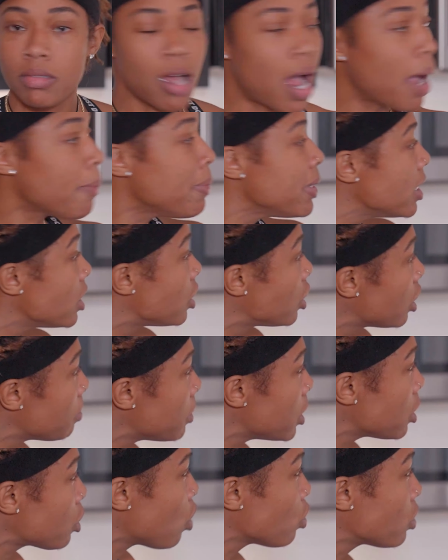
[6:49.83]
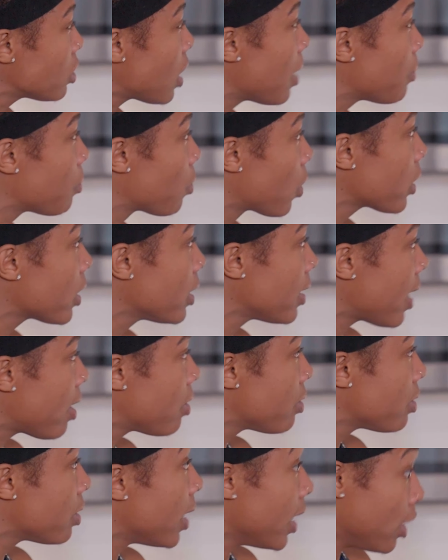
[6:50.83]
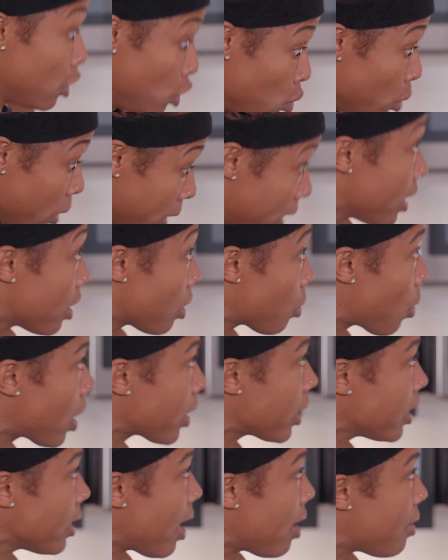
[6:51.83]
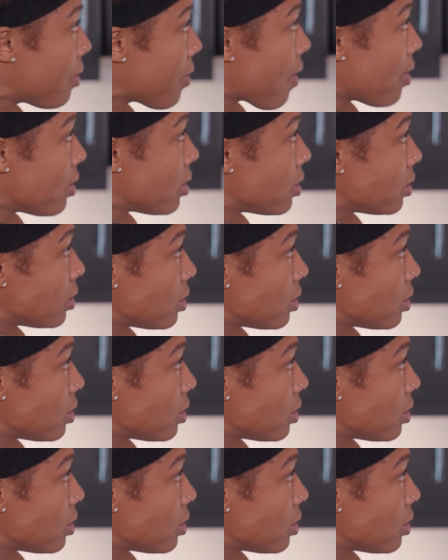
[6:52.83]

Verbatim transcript: I'm in the gym this whole time working out, and you in here working out?